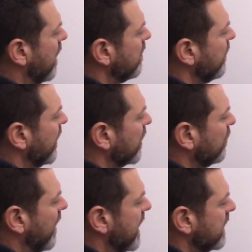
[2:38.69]
the
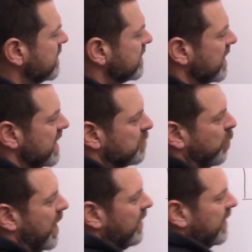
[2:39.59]
client as
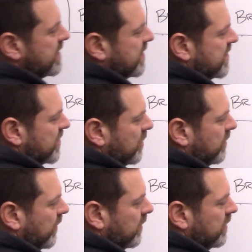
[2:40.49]
well as the
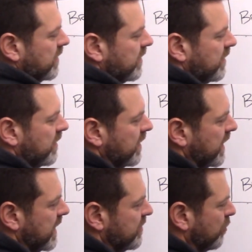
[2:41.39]
server
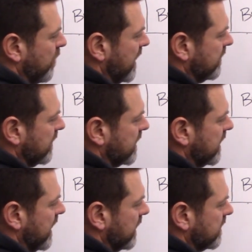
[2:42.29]
can directly
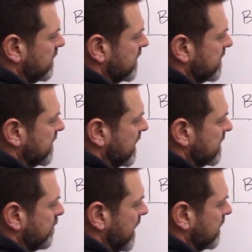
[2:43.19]
connect to
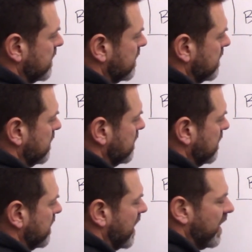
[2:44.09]
SiteSpect
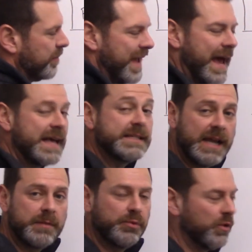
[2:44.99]
as an
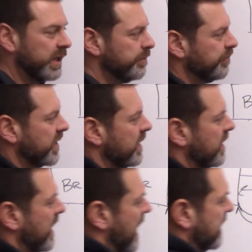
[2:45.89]
endpoint
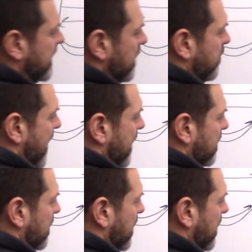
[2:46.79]
and get back